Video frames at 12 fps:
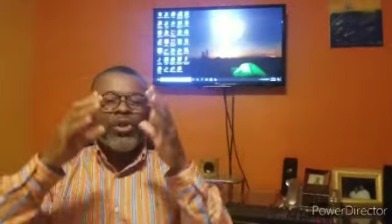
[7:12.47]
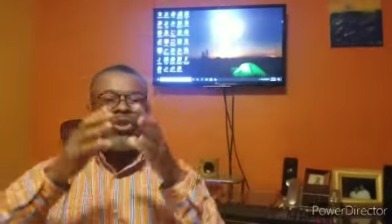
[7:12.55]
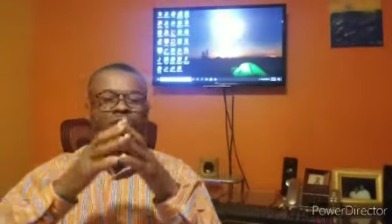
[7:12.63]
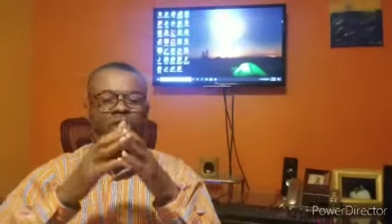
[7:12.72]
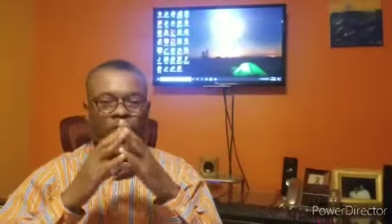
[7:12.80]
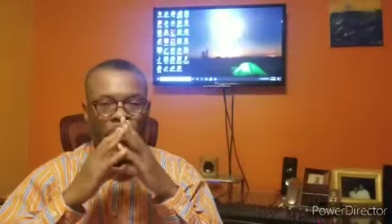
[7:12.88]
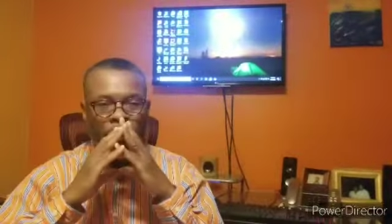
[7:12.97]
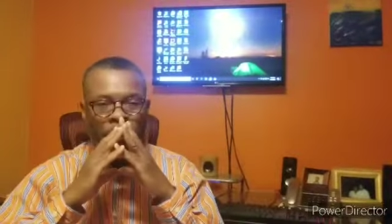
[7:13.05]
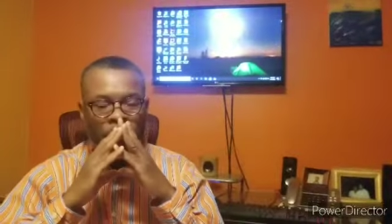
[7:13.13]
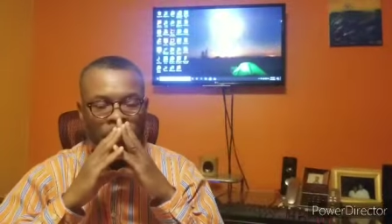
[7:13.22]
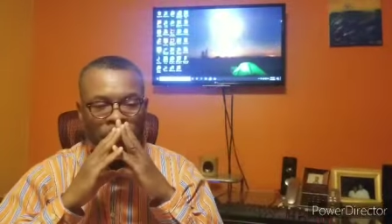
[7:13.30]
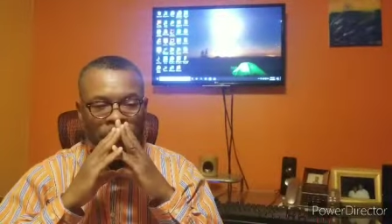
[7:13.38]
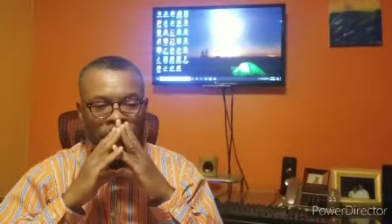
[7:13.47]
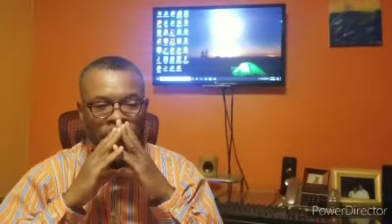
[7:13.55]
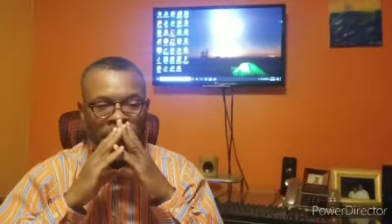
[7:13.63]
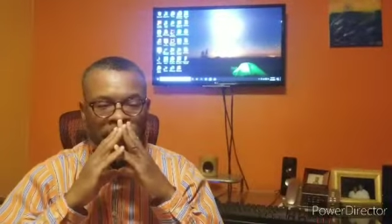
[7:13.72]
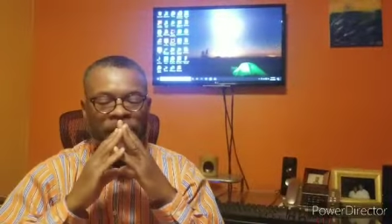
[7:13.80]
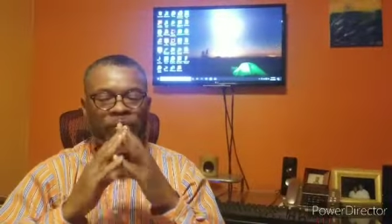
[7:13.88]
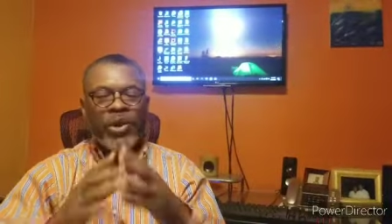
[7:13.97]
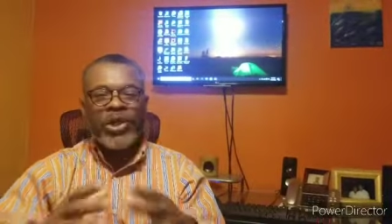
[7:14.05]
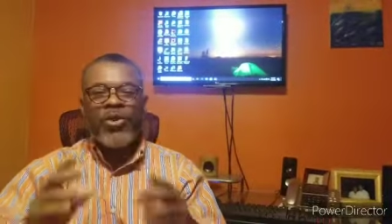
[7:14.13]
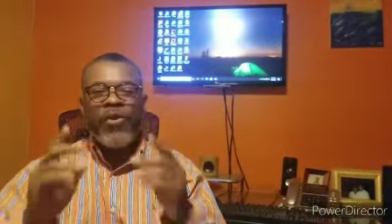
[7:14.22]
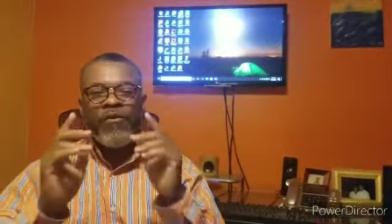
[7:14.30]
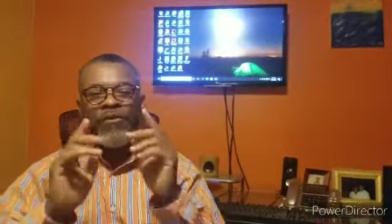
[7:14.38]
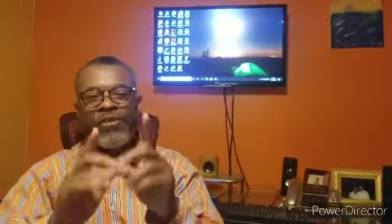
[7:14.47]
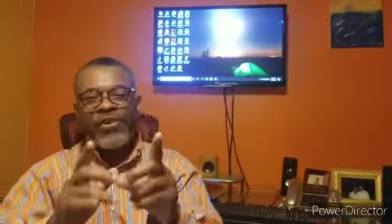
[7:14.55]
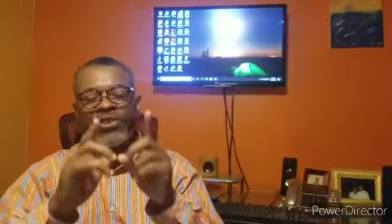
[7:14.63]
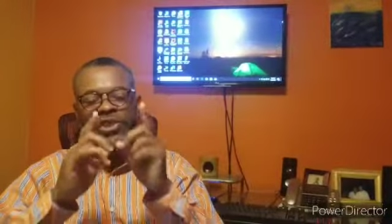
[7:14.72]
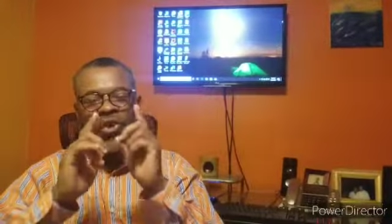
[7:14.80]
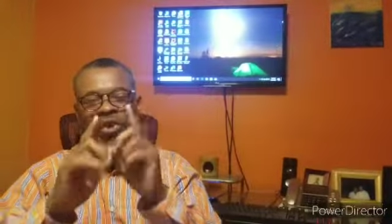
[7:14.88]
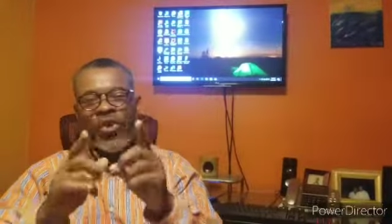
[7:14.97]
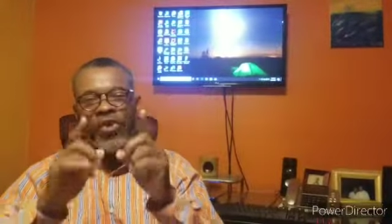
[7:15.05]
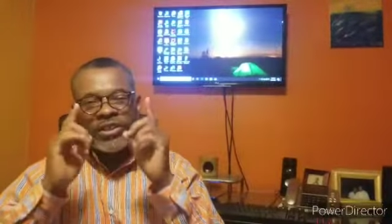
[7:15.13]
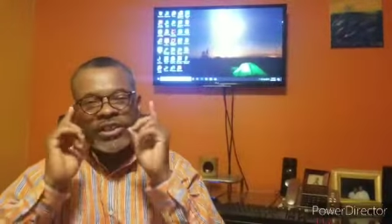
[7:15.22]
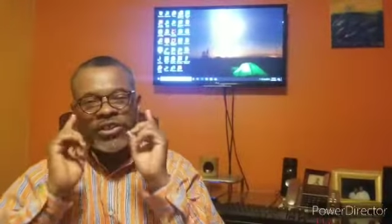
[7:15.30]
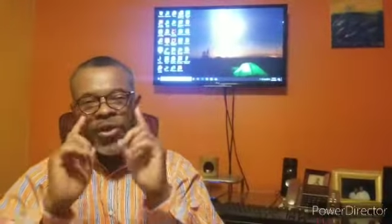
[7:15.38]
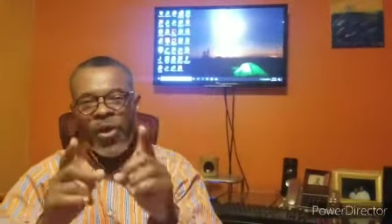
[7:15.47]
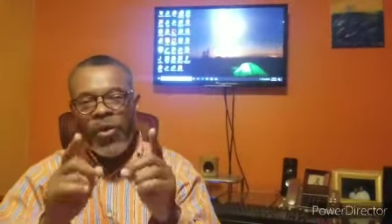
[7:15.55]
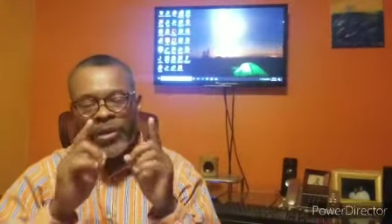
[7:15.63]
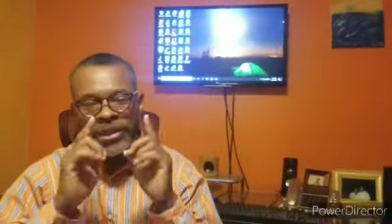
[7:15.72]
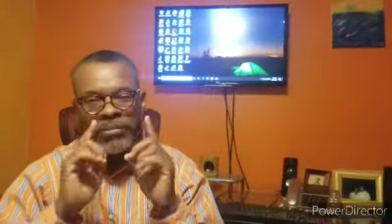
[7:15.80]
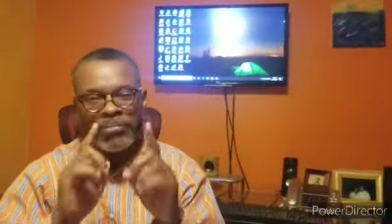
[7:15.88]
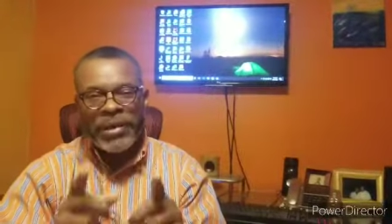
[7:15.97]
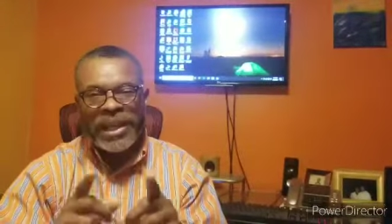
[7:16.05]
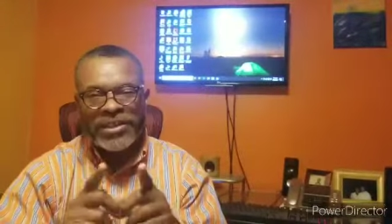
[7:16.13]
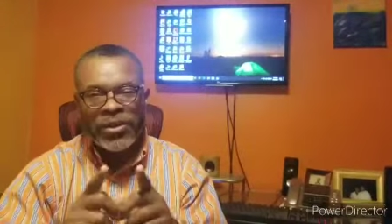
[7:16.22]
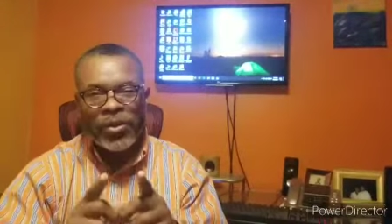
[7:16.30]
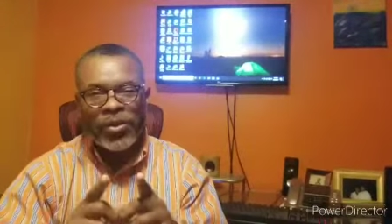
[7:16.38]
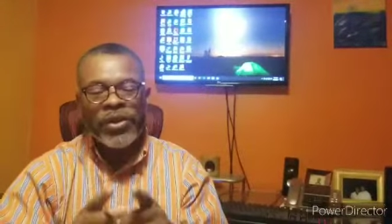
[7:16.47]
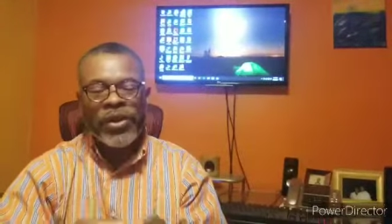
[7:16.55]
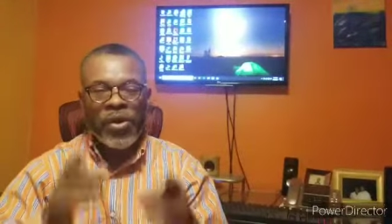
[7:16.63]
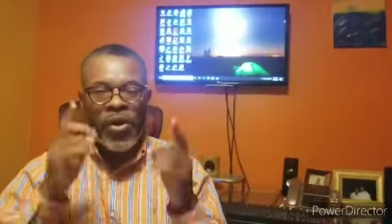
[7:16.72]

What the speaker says: So if we know first cause is always mental,